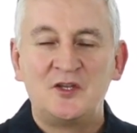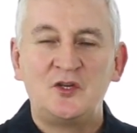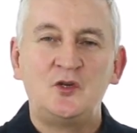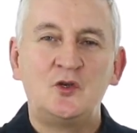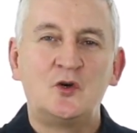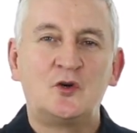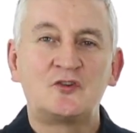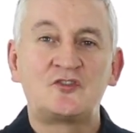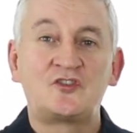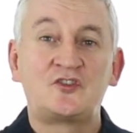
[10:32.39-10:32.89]

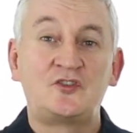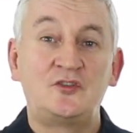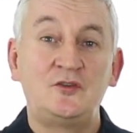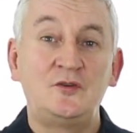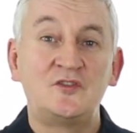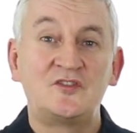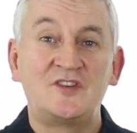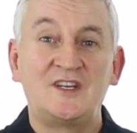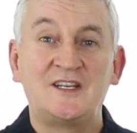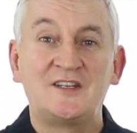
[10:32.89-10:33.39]
You're
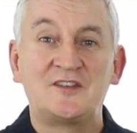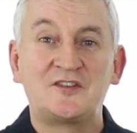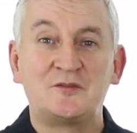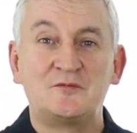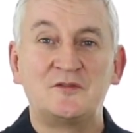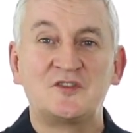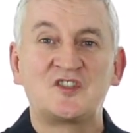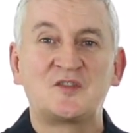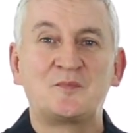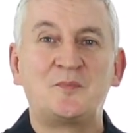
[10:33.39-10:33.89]
choosing to
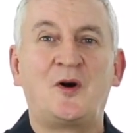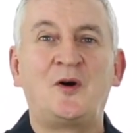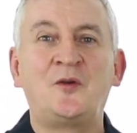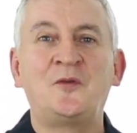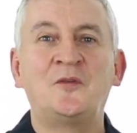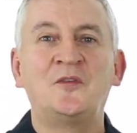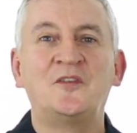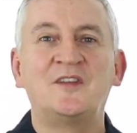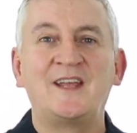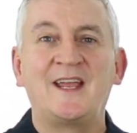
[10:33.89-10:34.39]

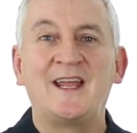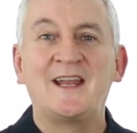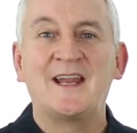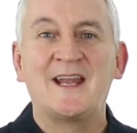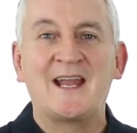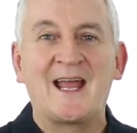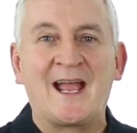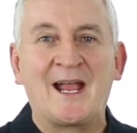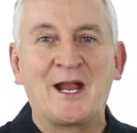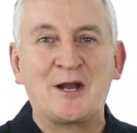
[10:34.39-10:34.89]
respond in
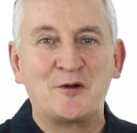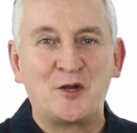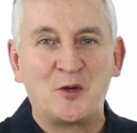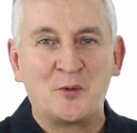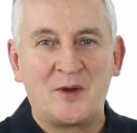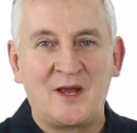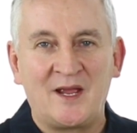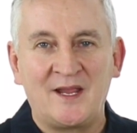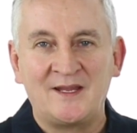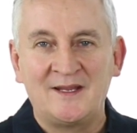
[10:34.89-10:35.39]
an angry
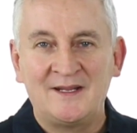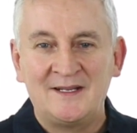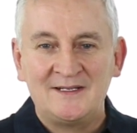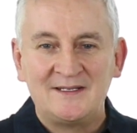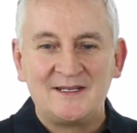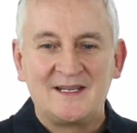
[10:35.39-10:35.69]
way.